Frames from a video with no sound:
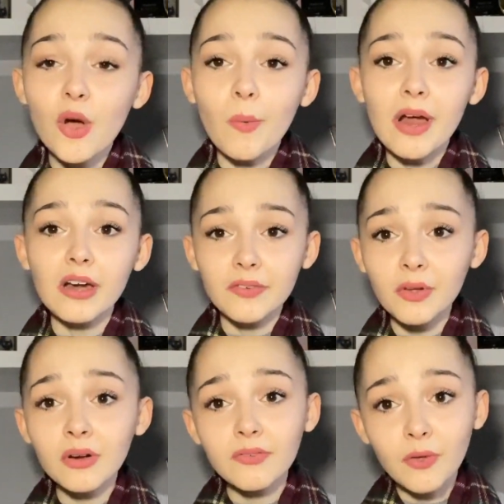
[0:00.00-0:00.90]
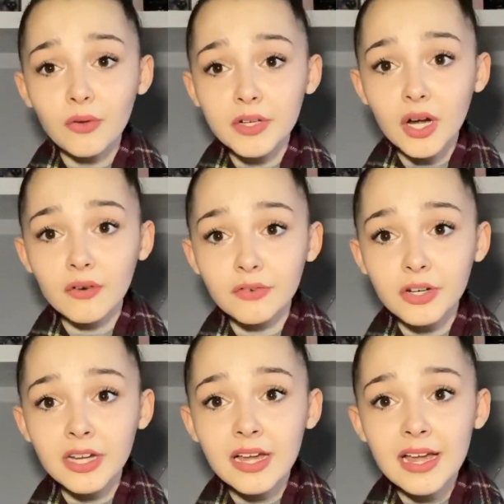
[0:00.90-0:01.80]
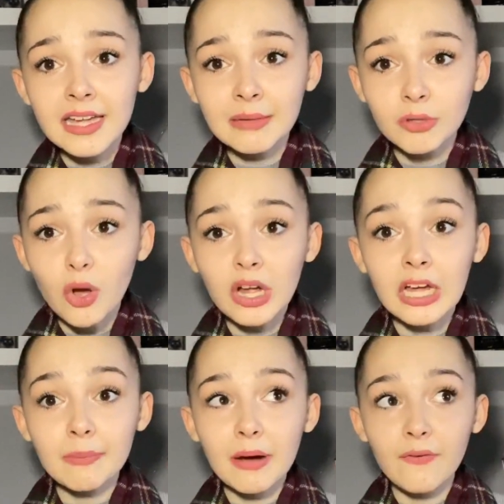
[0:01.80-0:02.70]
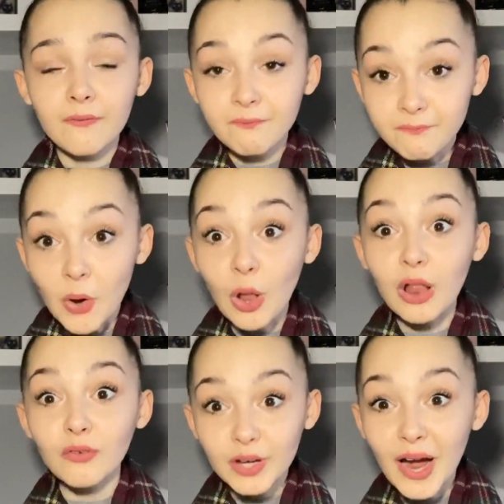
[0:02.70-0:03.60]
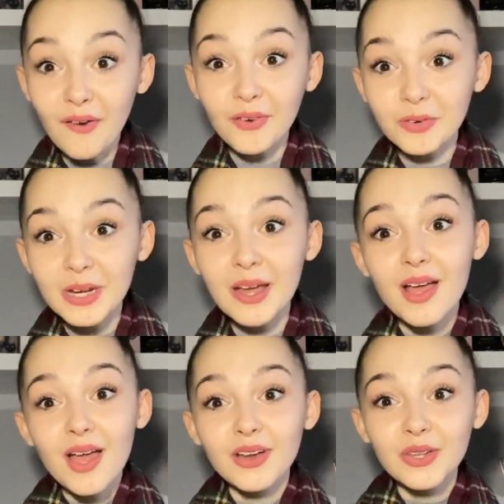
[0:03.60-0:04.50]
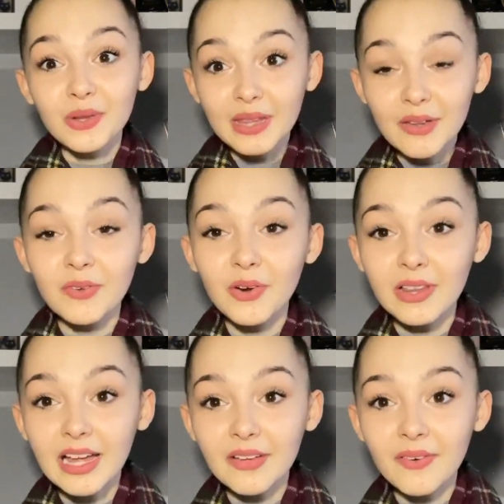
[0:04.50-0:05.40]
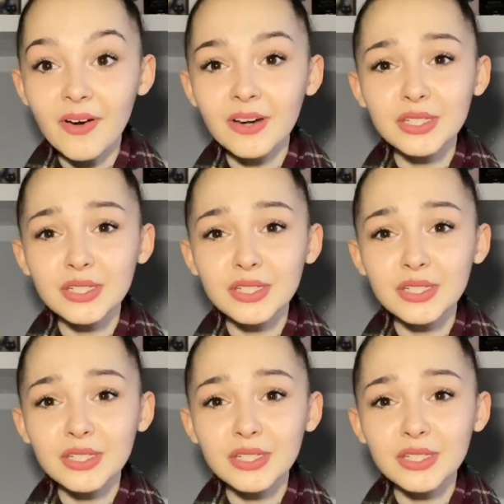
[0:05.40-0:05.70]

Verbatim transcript: where if you're in full recovery and I'm talking about full recovery to live your life on?